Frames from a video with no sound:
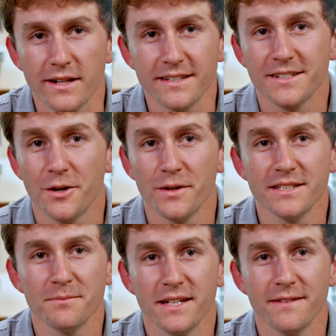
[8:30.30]
is going
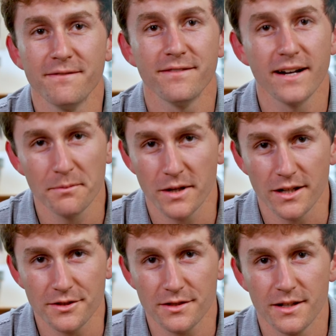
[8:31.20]
to be very
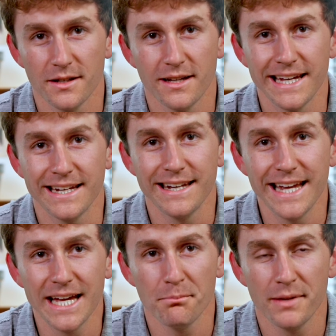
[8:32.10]
much a
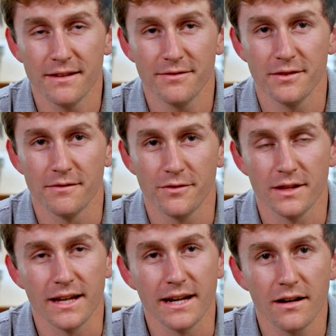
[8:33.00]
net benefit for
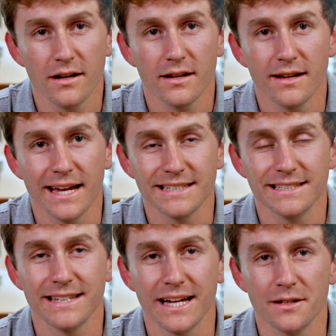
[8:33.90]
the area,
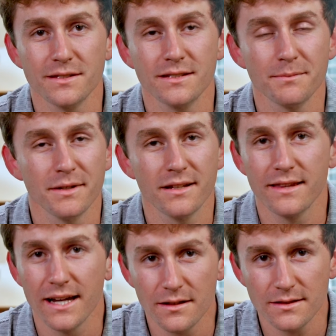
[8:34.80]
as thousands upon
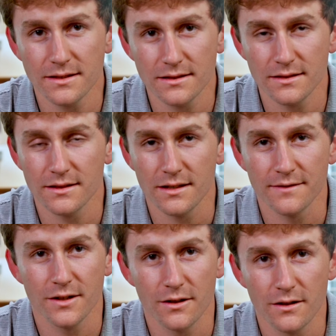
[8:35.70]
thousands
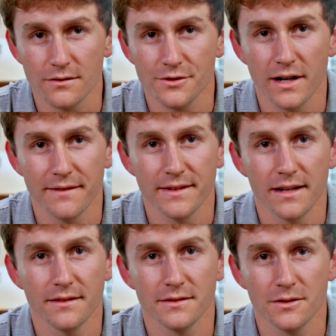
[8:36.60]
of cars drive
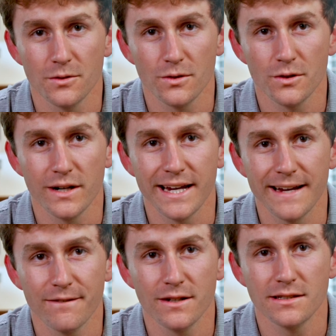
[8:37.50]
down this corridor
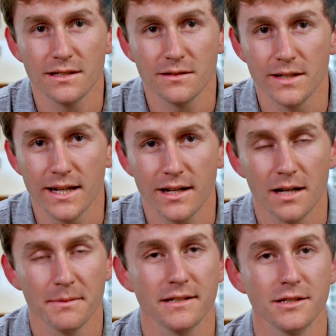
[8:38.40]
every single day,
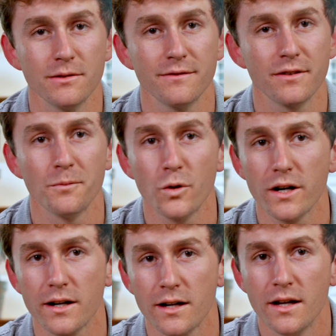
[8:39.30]
coming to and from
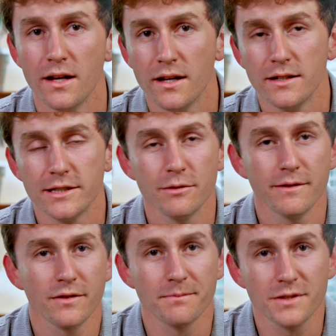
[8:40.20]
work, to
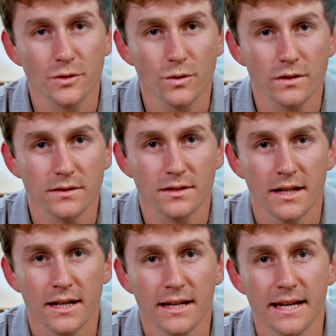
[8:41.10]
and from stores,
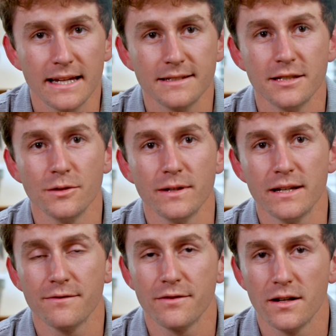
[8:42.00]
and to
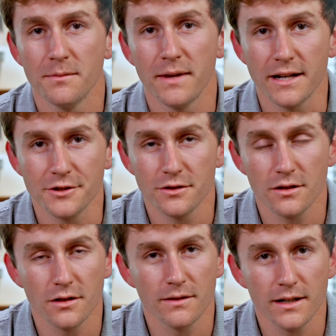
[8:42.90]
and from
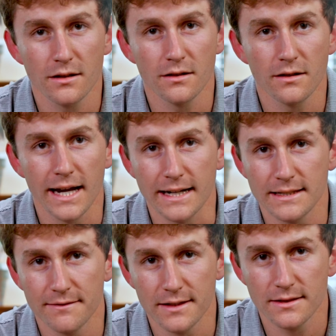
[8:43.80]
extracurricular
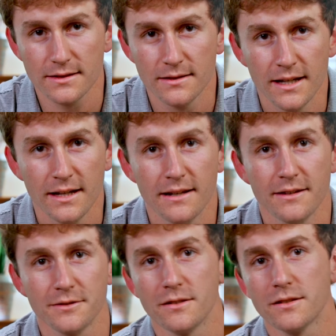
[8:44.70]
activities.
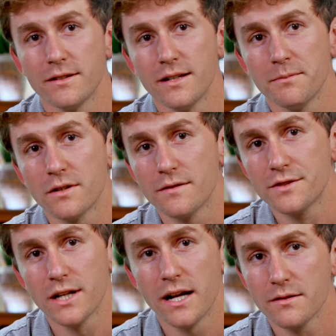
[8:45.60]
There's also a number of
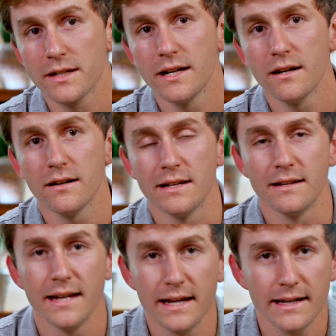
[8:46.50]
childcare
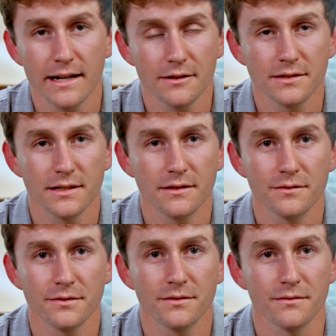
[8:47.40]
and daycare
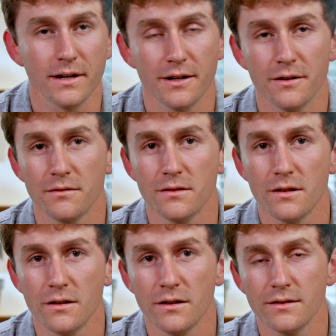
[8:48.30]
centers right here on
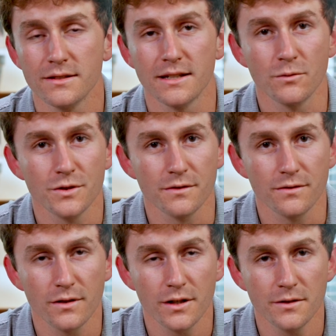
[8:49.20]
Lawrence and
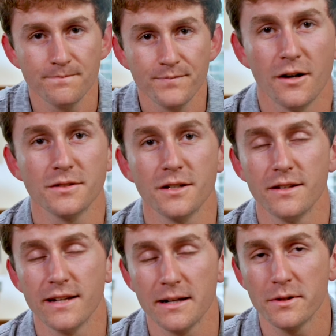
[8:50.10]
Woodruff Road. Also,
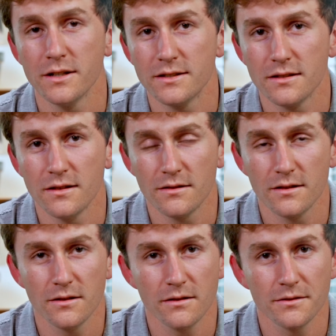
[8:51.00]
the neighborhoods along
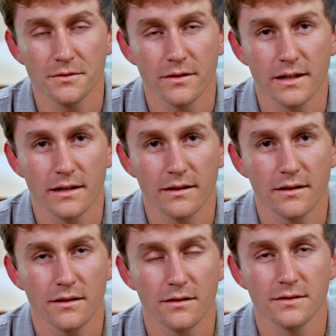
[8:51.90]
the Lawrence Road
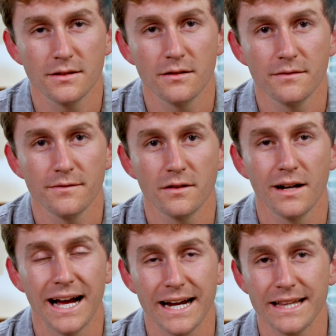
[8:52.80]
area are zoned for
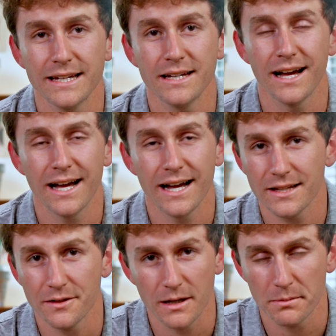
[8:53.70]
highly
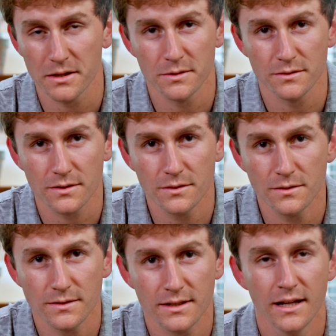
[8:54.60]
reputable
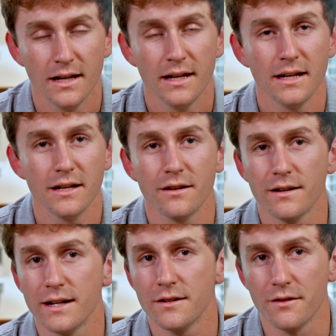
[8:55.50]
schools here
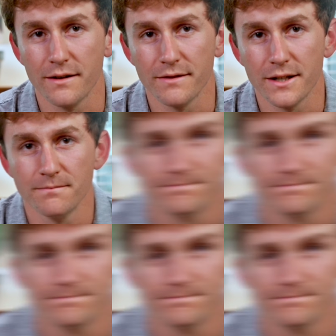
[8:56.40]
in Greenville.